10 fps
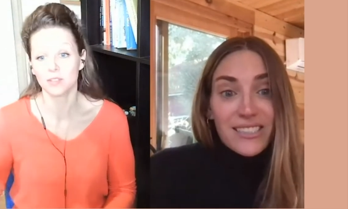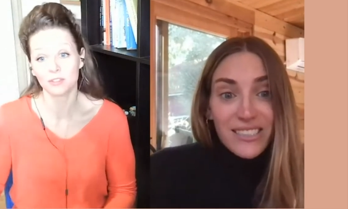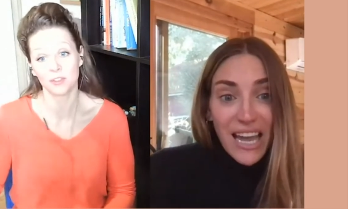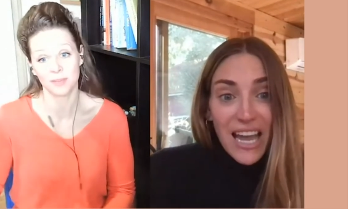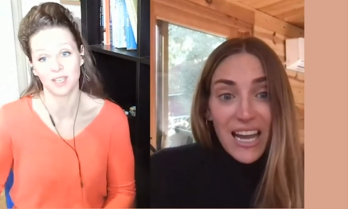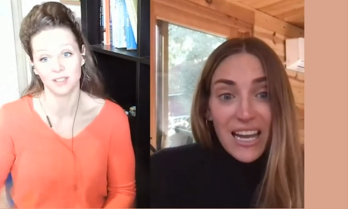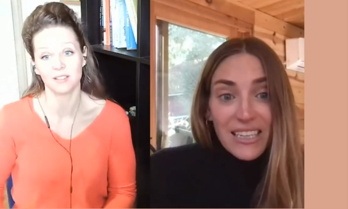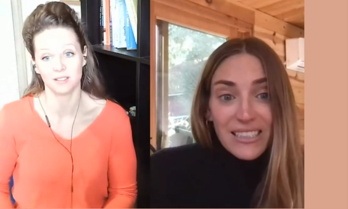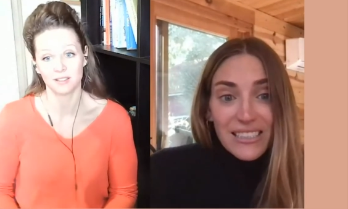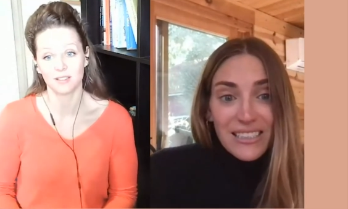Speaker 1: for me yeah
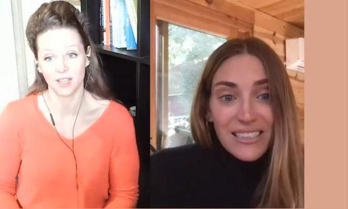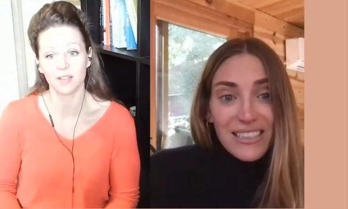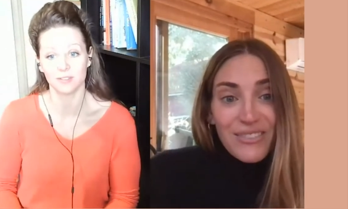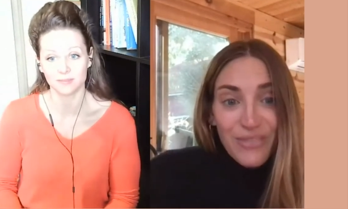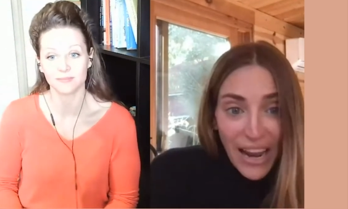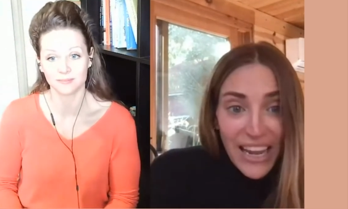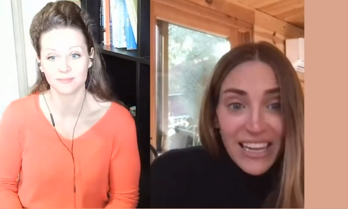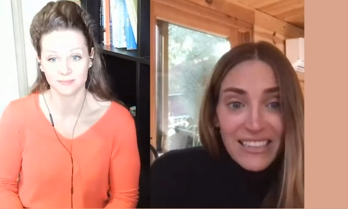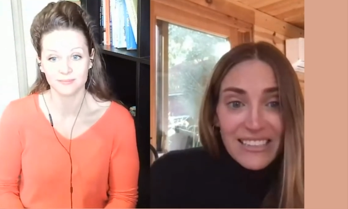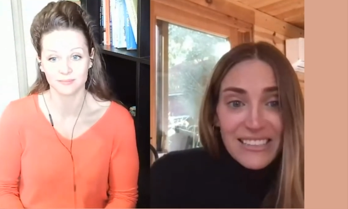yeah right
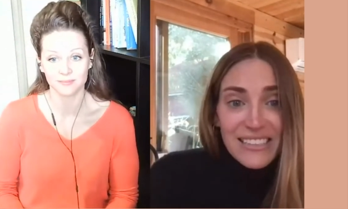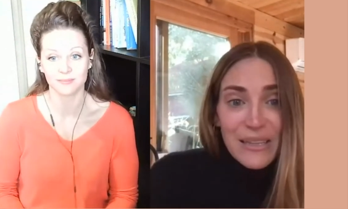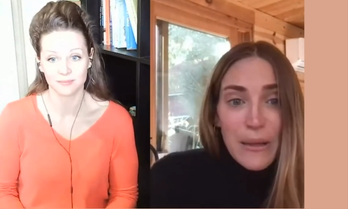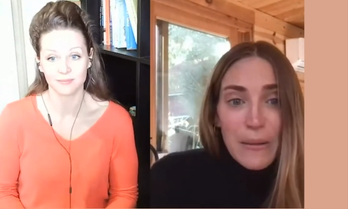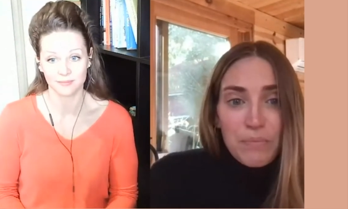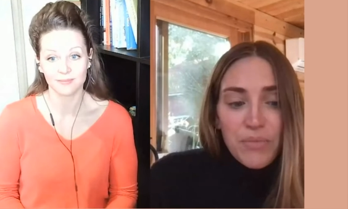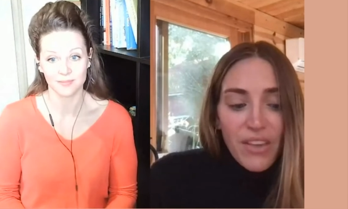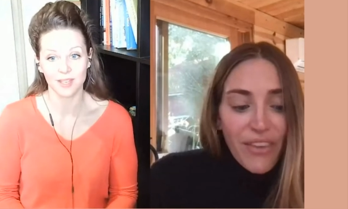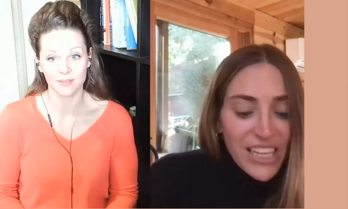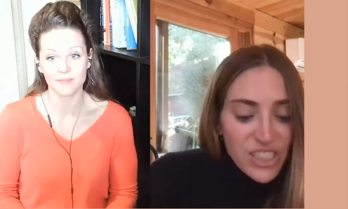yeah. If
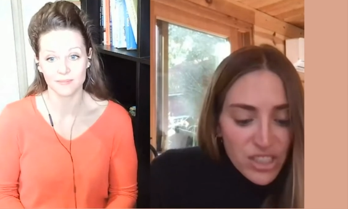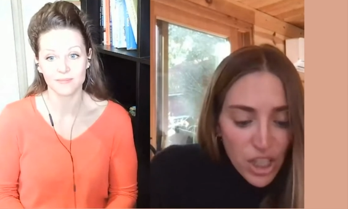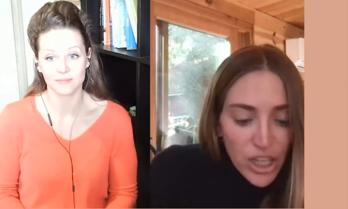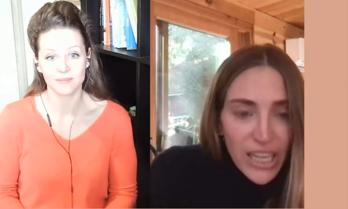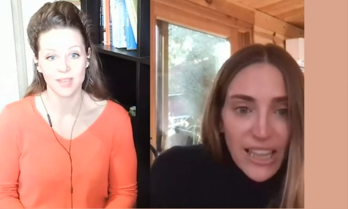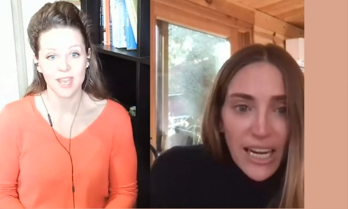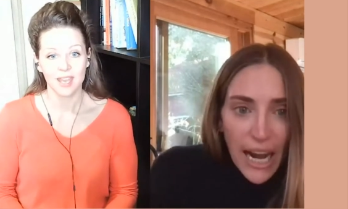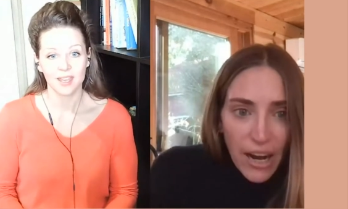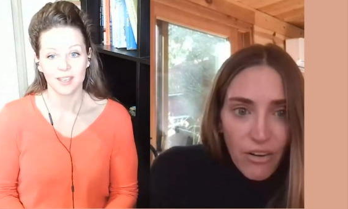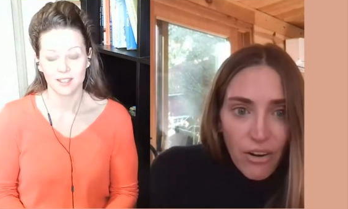I can just look at that
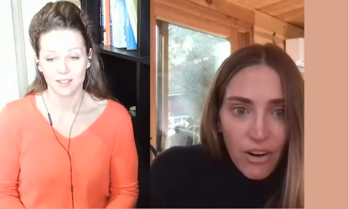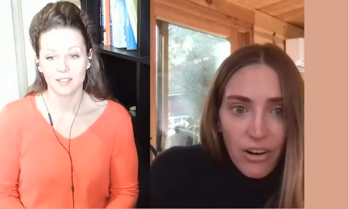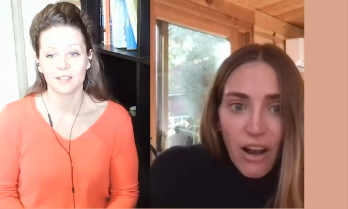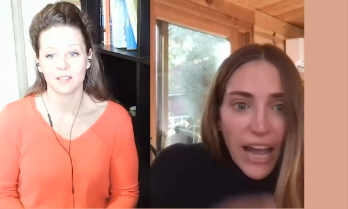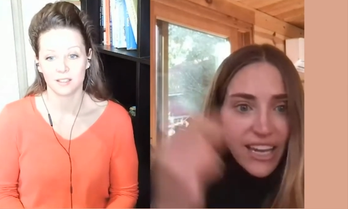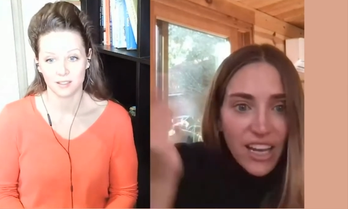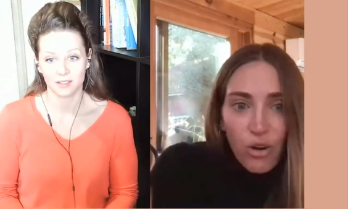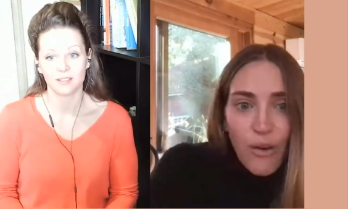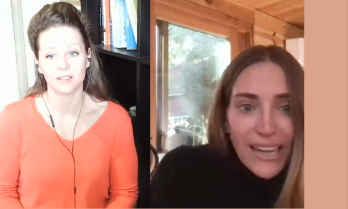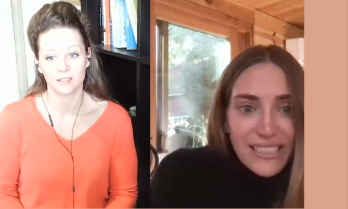error, I can
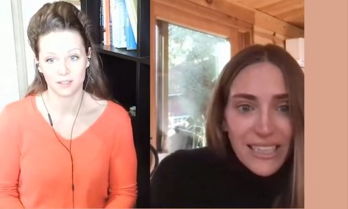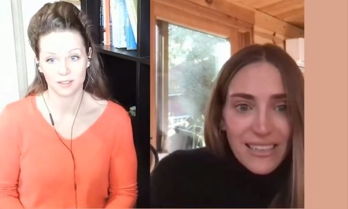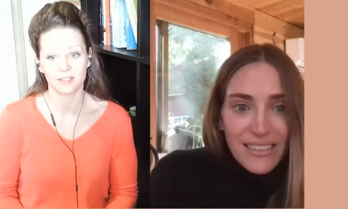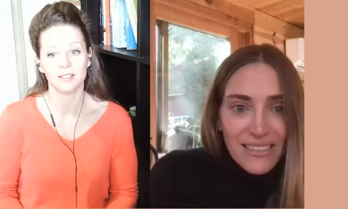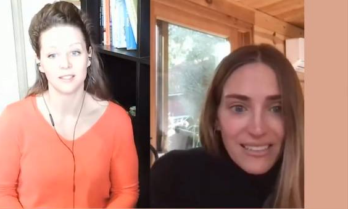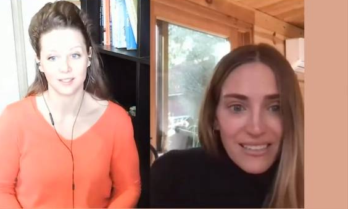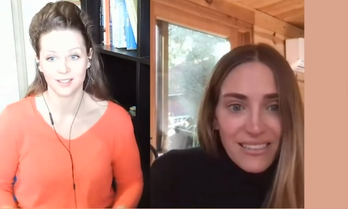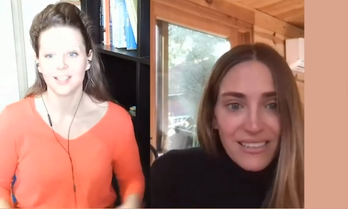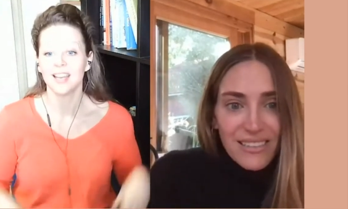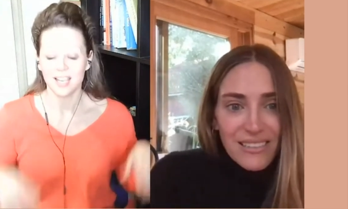correct it.
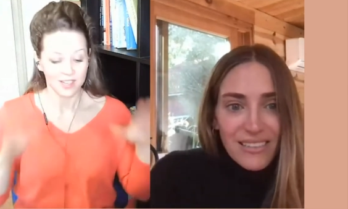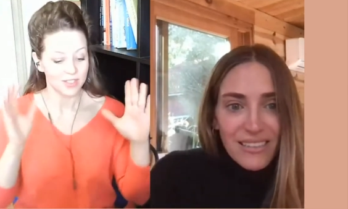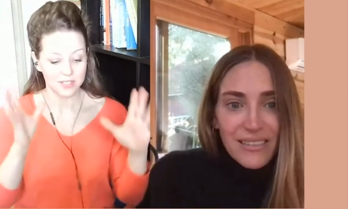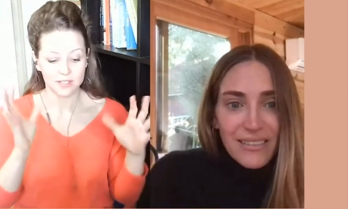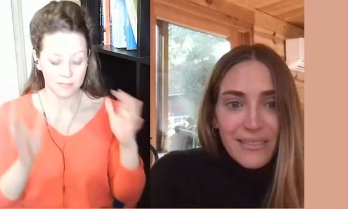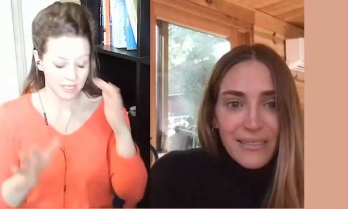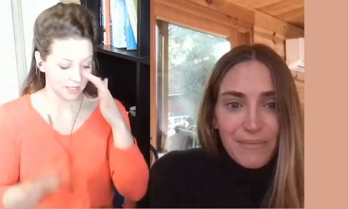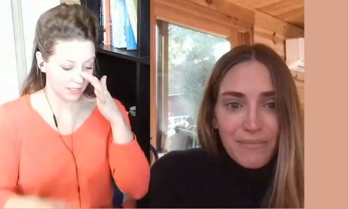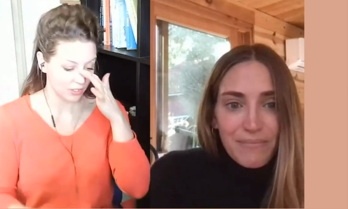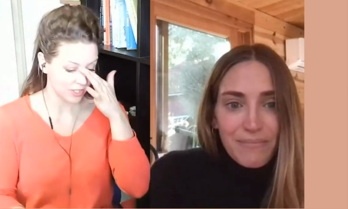
Speaker 2: This is amazing that you
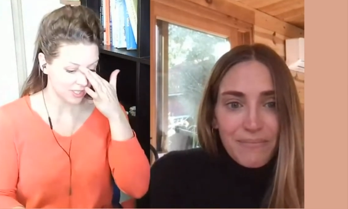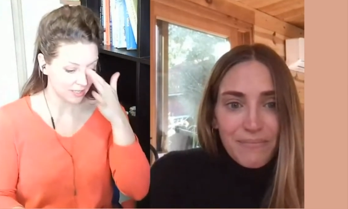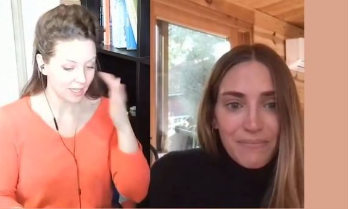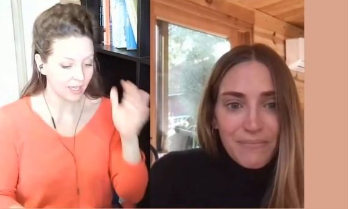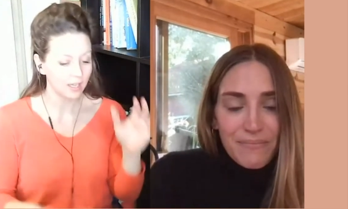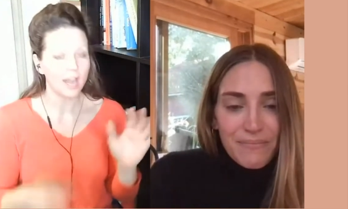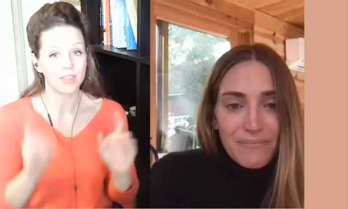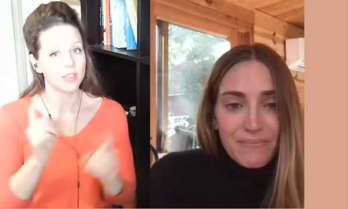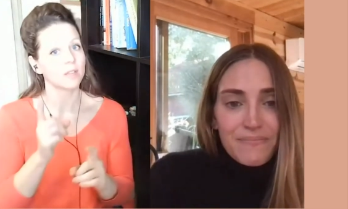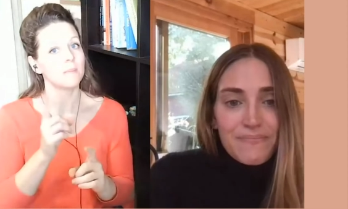just said that. I think
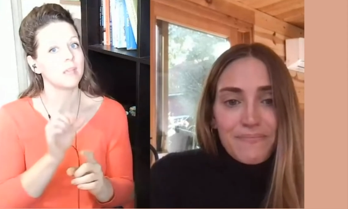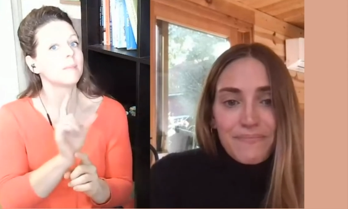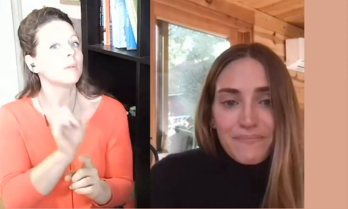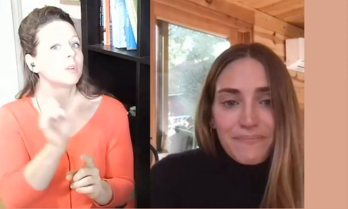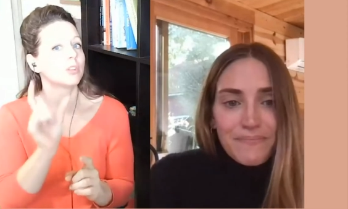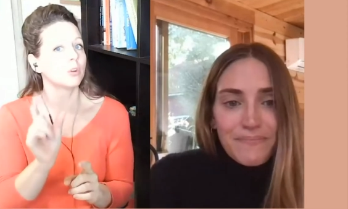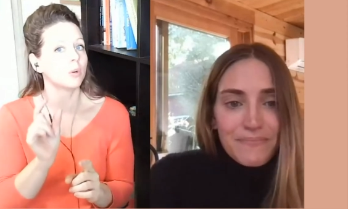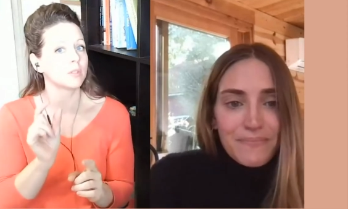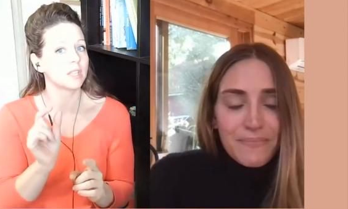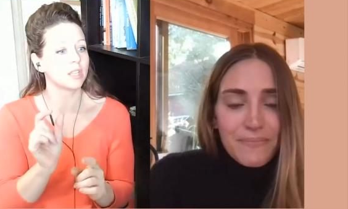maybe one of the quotes that
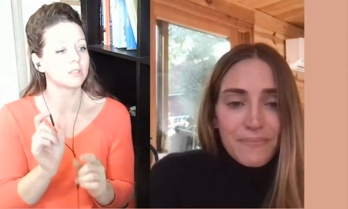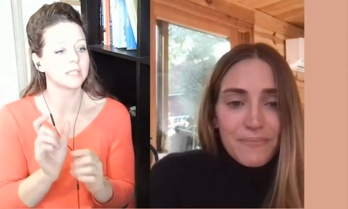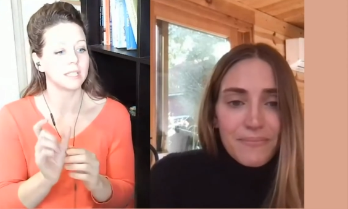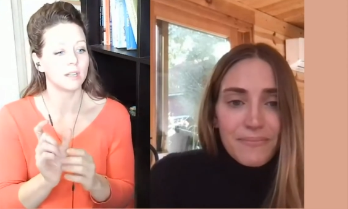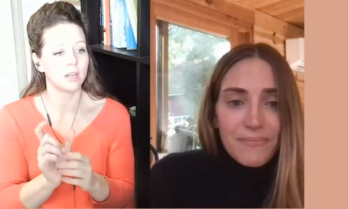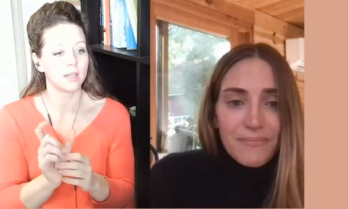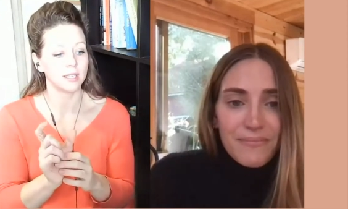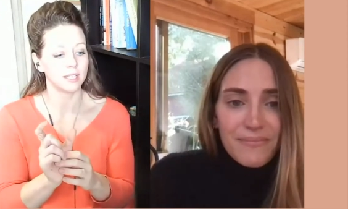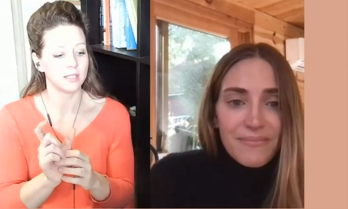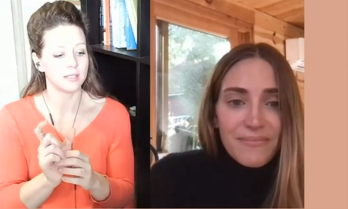you're leaning on
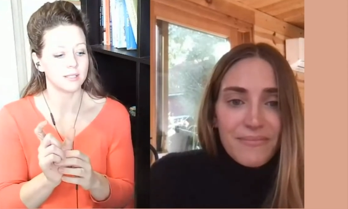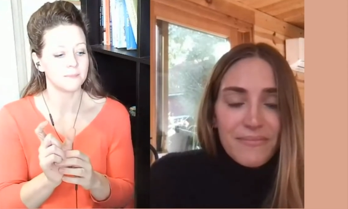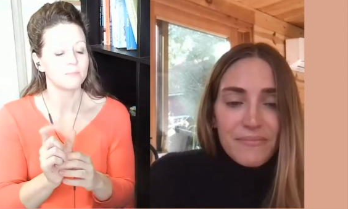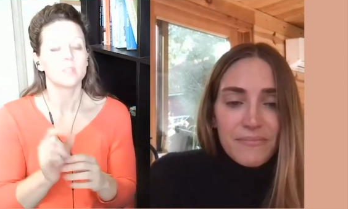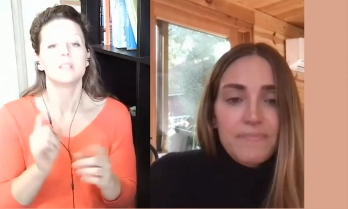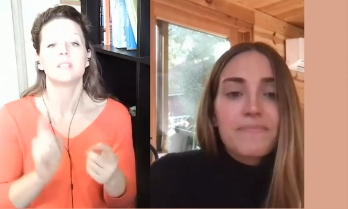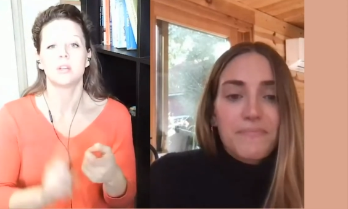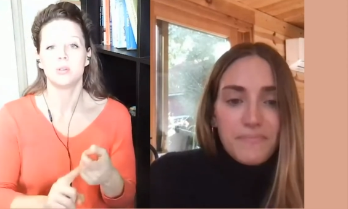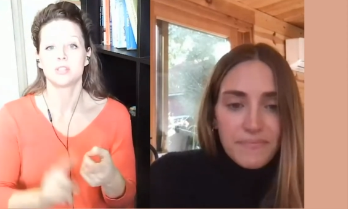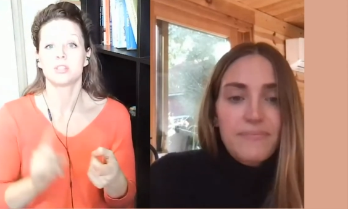is doubt is
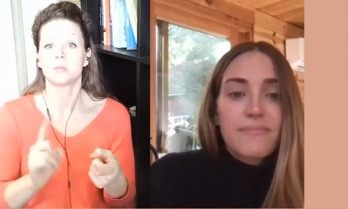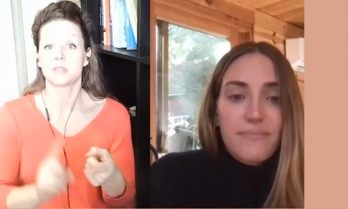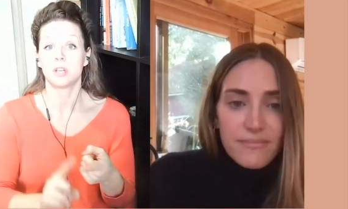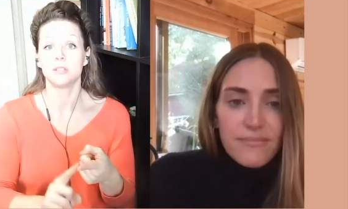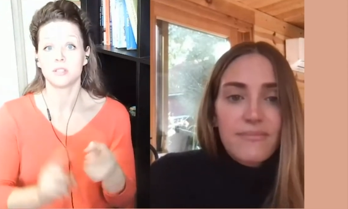the result of